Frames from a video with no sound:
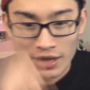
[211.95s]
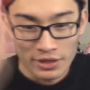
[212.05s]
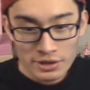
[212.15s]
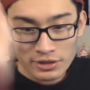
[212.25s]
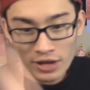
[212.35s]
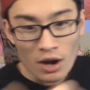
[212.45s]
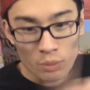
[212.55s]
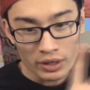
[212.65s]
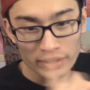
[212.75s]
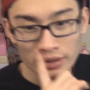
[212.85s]
There's
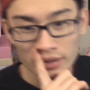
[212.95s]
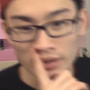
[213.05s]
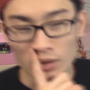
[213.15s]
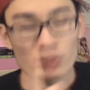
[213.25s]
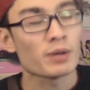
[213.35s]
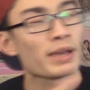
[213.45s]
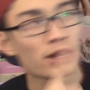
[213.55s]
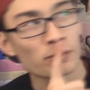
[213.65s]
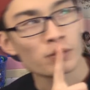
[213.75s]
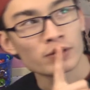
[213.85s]
Dalwan. We're gonna
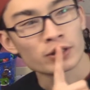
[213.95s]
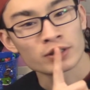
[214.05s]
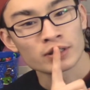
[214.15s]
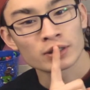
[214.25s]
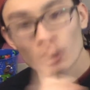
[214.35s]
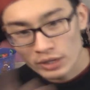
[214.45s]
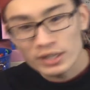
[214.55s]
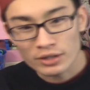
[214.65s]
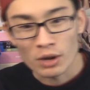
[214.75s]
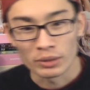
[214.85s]
get it reverse. No, this
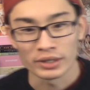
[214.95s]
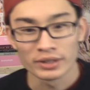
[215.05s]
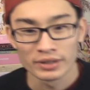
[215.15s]
is Dalwan.